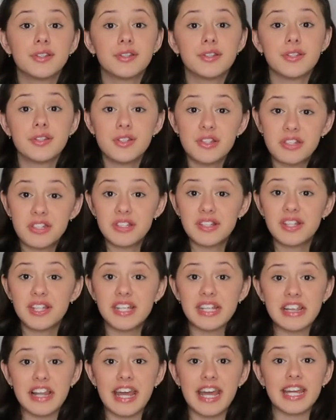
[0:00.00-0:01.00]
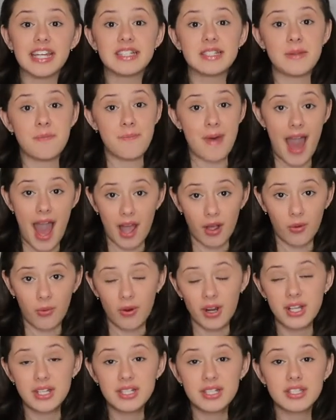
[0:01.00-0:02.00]
you usually land
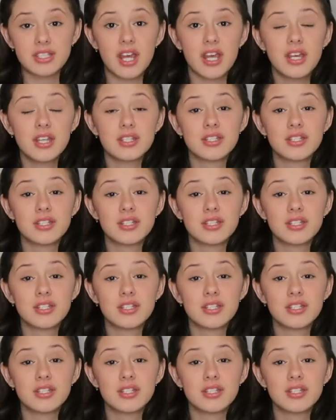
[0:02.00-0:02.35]
backwards.